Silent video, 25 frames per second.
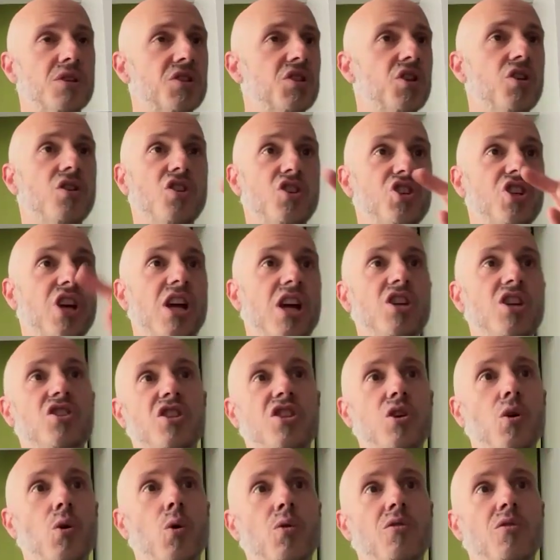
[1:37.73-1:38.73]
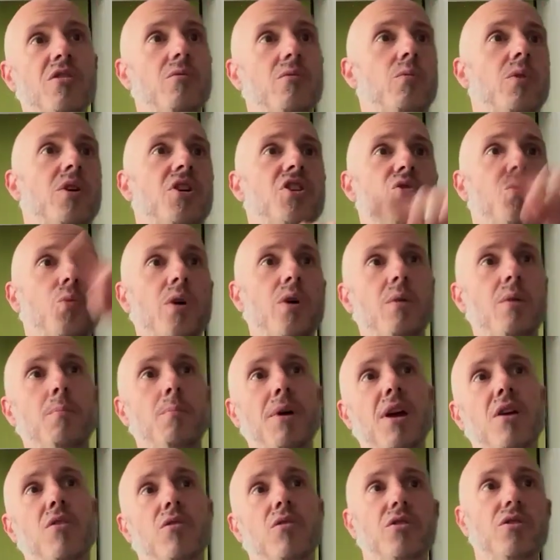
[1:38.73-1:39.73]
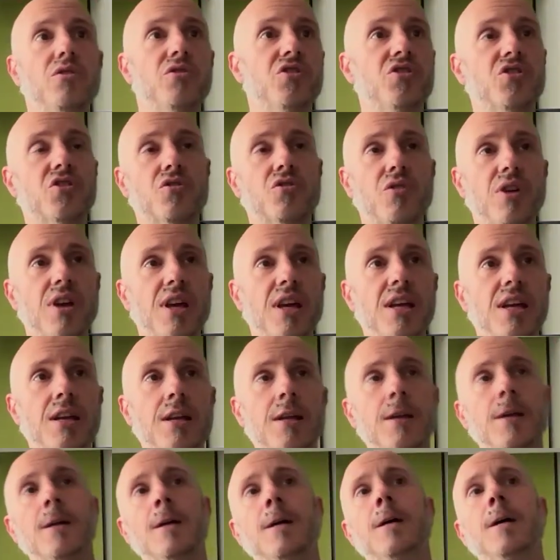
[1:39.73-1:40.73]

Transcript: So you can change the order in which we appear on your screen,